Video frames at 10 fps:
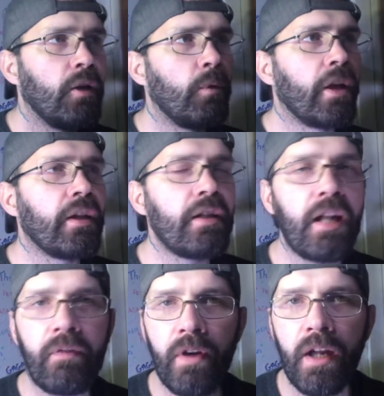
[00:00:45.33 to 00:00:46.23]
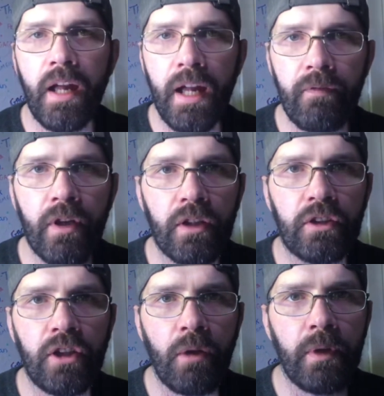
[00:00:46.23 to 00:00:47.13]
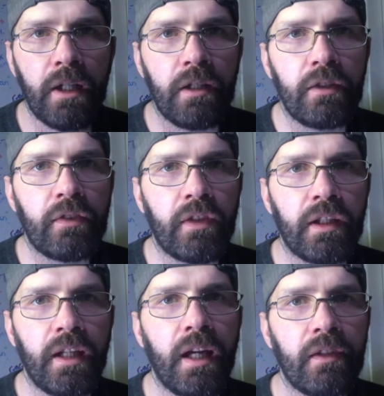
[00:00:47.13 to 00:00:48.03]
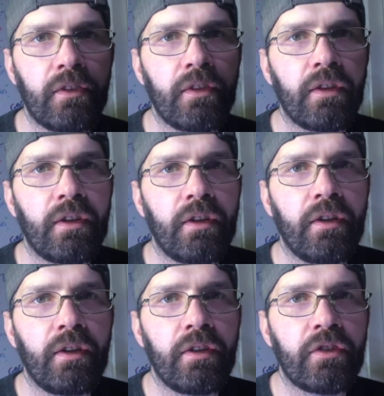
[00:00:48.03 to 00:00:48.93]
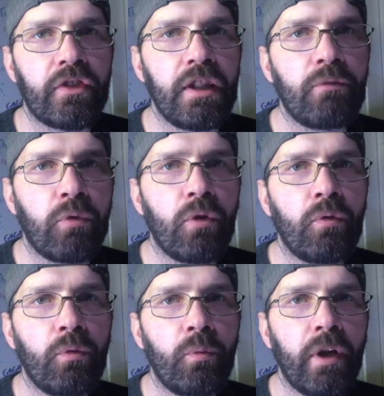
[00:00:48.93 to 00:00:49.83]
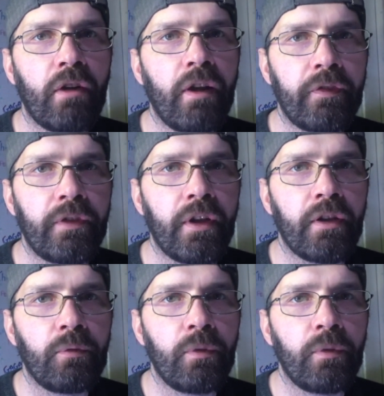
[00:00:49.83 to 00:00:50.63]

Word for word: We are never, ever going to get the sequel we are after.